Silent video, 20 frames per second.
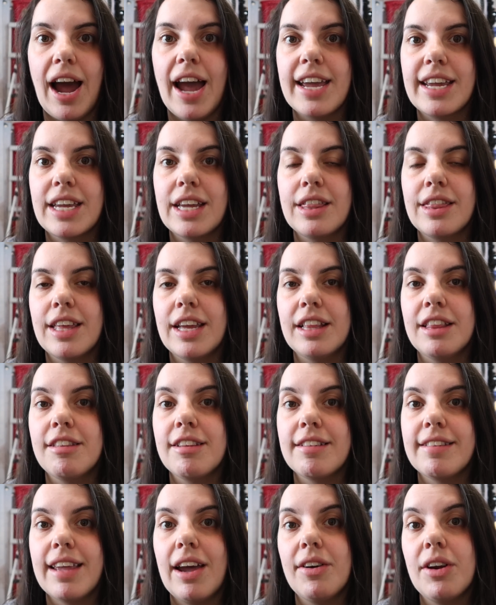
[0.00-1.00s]
I can then
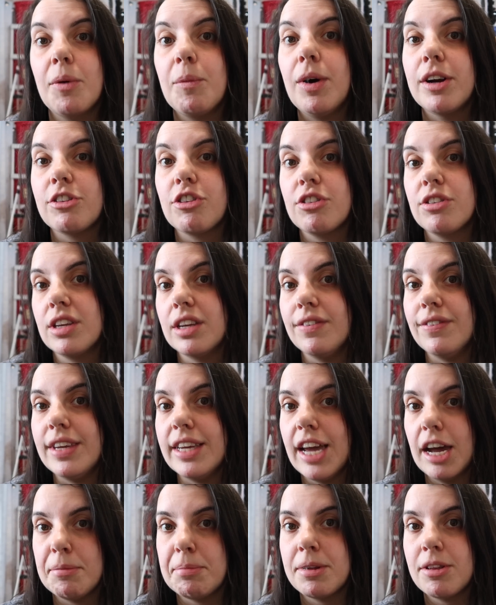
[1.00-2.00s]
sit down and watch a
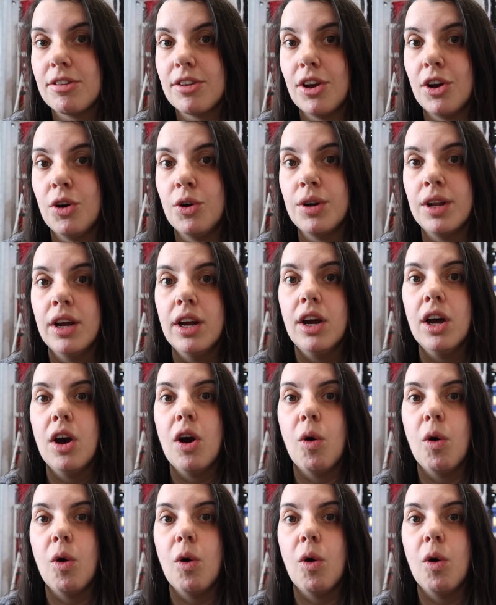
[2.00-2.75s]
TV episode